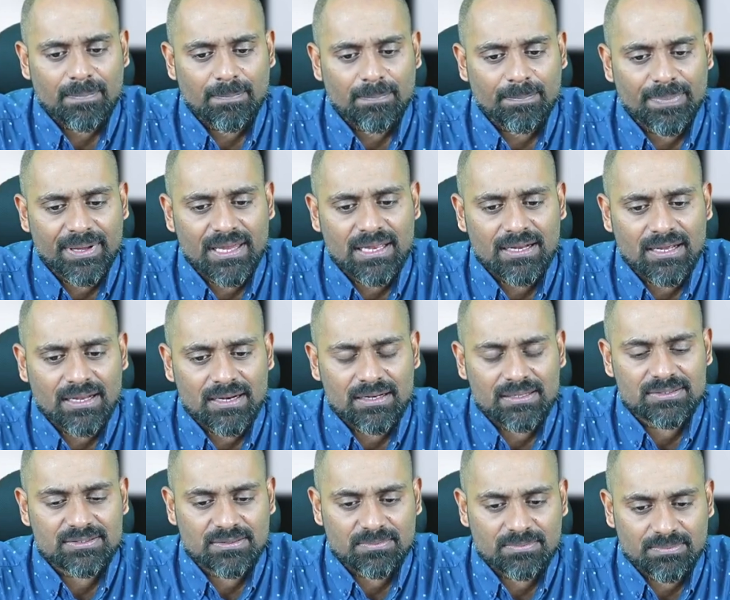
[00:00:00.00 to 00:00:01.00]
Bina
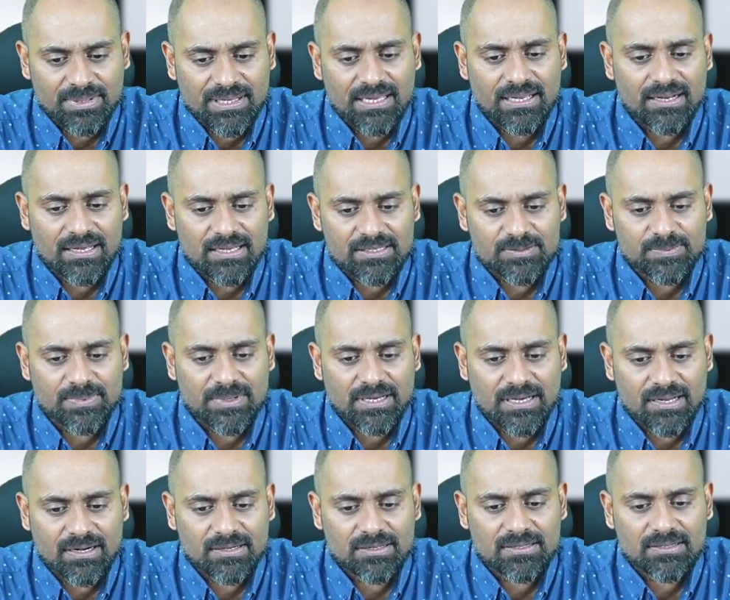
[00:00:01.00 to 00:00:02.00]
Nijin B, last
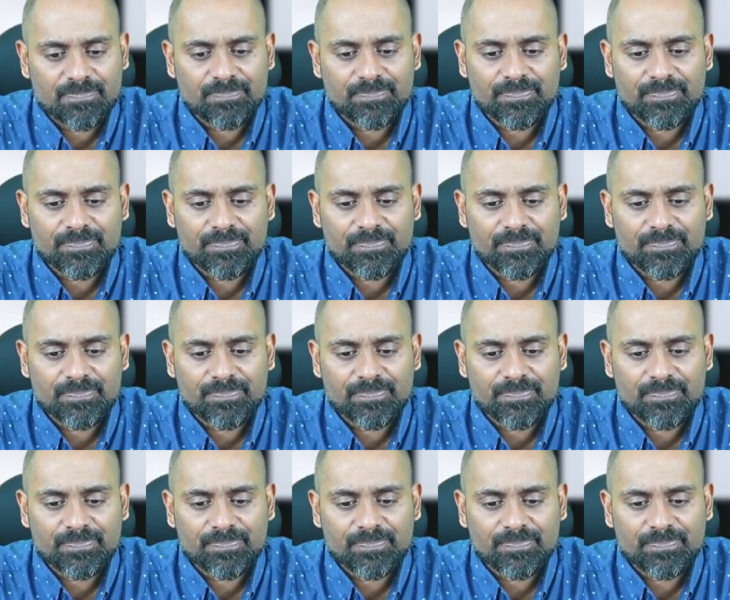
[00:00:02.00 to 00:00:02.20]
part.